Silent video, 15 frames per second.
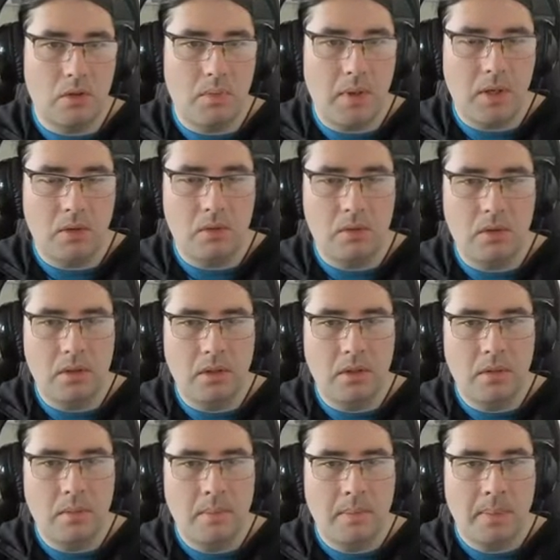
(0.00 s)
back on there.
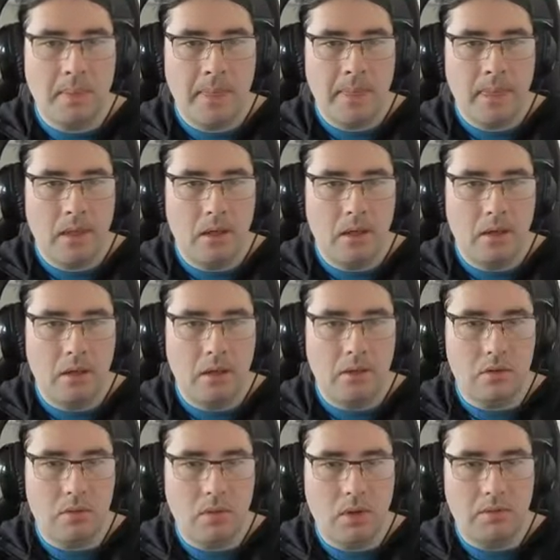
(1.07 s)
Uh,
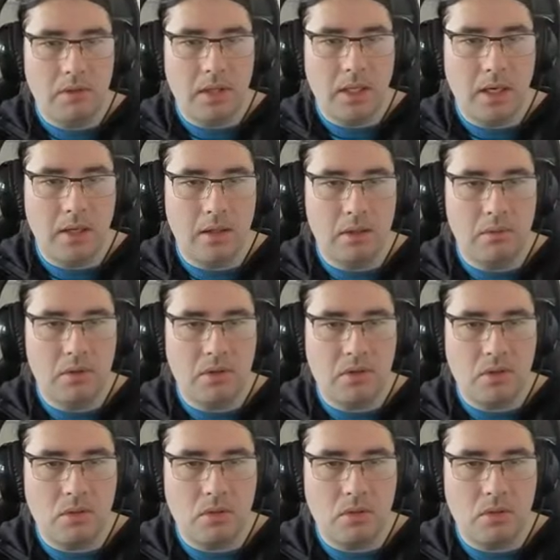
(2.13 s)
so we have the galley, we still